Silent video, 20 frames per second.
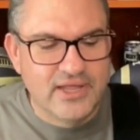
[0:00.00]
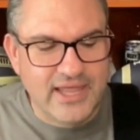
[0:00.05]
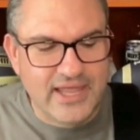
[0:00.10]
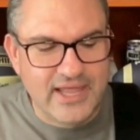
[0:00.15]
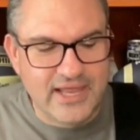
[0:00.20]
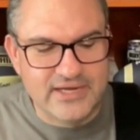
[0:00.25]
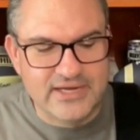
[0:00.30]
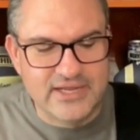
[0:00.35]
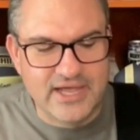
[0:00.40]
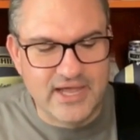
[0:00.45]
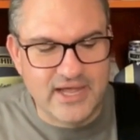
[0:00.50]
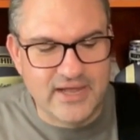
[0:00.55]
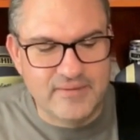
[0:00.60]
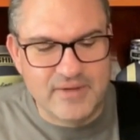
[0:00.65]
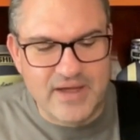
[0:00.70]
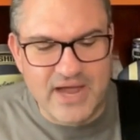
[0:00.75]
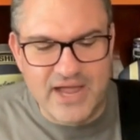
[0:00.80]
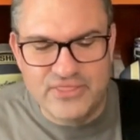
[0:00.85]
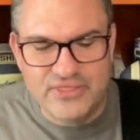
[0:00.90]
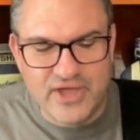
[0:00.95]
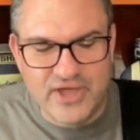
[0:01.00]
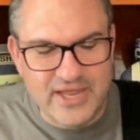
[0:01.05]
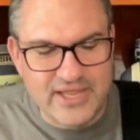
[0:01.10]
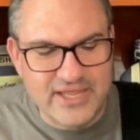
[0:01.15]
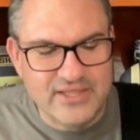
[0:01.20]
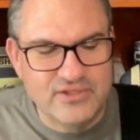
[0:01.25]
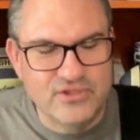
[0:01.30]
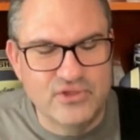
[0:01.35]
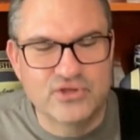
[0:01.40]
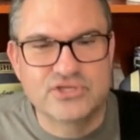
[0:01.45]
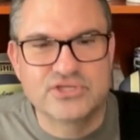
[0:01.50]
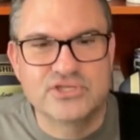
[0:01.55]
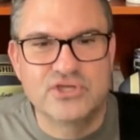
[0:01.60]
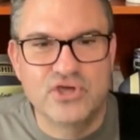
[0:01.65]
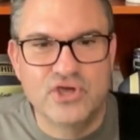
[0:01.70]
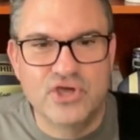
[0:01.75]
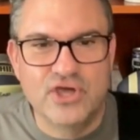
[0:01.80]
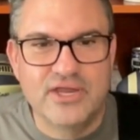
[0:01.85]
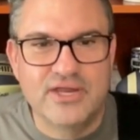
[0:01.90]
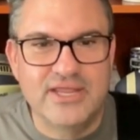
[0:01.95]
And I thought he
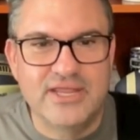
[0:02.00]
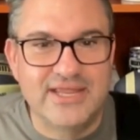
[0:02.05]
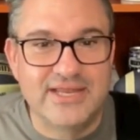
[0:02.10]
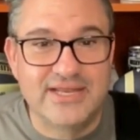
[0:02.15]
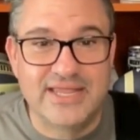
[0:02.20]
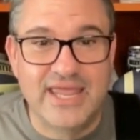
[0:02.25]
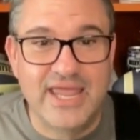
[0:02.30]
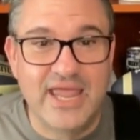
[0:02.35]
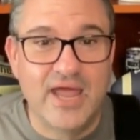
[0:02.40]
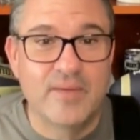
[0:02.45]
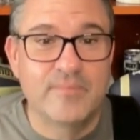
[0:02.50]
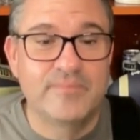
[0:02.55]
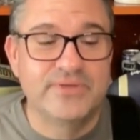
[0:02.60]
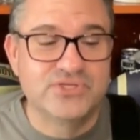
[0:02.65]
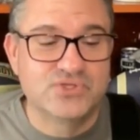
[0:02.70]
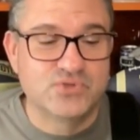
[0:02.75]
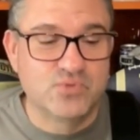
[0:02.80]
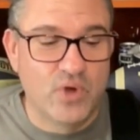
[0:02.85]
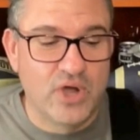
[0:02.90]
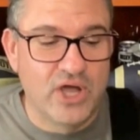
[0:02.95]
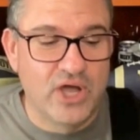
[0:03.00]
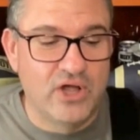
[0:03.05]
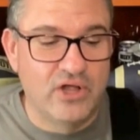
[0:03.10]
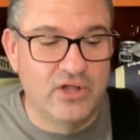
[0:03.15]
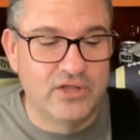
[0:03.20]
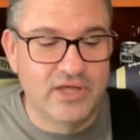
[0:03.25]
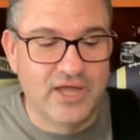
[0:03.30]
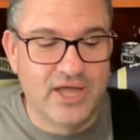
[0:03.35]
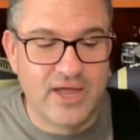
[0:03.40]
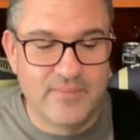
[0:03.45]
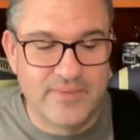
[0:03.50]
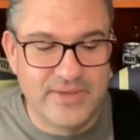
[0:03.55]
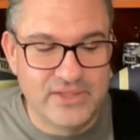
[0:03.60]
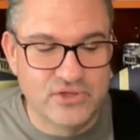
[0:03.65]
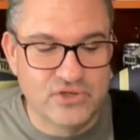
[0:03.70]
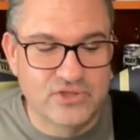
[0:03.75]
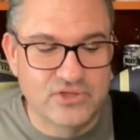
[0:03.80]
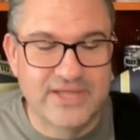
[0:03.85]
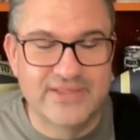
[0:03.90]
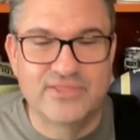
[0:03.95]
looked good in camp as well.
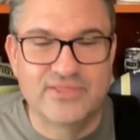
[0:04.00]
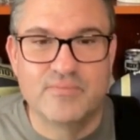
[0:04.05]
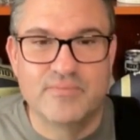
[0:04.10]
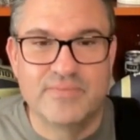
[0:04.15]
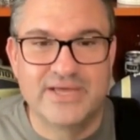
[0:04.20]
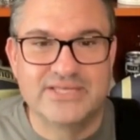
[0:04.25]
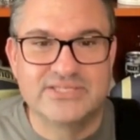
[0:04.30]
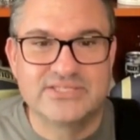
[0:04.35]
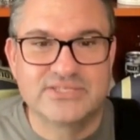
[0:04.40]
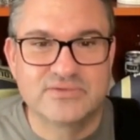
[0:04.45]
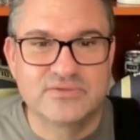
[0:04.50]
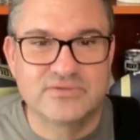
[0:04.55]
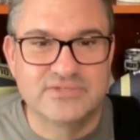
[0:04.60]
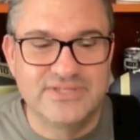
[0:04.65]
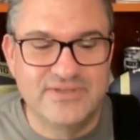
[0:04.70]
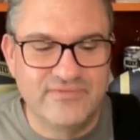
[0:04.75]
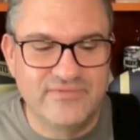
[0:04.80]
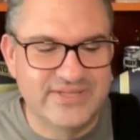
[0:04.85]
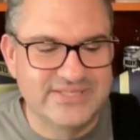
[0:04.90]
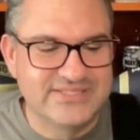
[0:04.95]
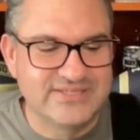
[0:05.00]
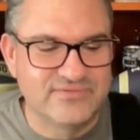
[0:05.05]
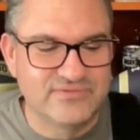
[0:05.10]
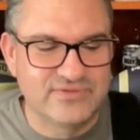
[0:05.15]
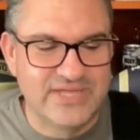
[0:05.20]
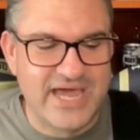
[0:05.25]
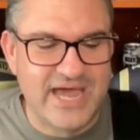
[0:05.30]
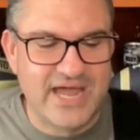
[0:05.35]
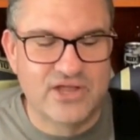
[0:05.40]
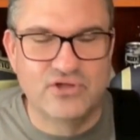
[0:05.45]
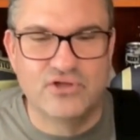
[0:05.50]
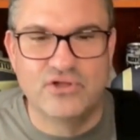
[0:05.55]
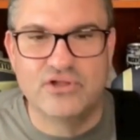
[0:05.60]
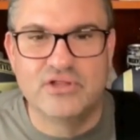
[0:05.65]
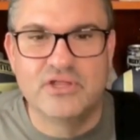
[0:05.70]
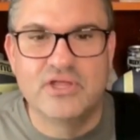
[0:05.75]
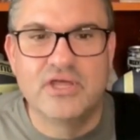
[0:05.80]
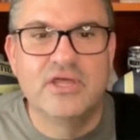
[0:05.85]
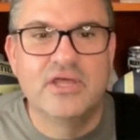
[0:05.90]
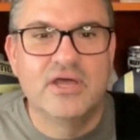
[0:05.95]
He looked like the best defensive
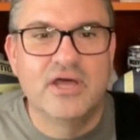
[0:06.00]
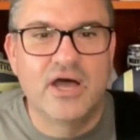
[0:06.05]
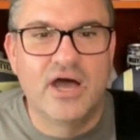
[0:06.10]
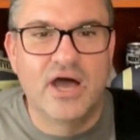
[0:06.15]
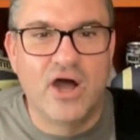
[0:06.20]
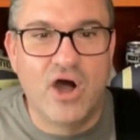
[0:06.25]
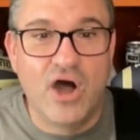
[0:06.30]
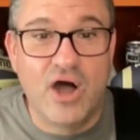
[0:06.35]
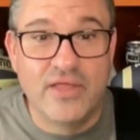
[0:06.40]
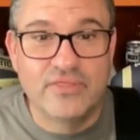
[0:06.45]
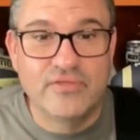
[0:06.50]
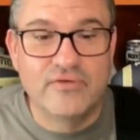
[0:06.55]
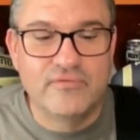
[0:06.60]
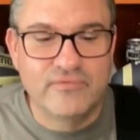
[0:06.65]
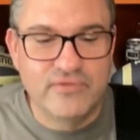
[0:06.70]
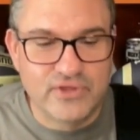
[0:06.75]
tackle on the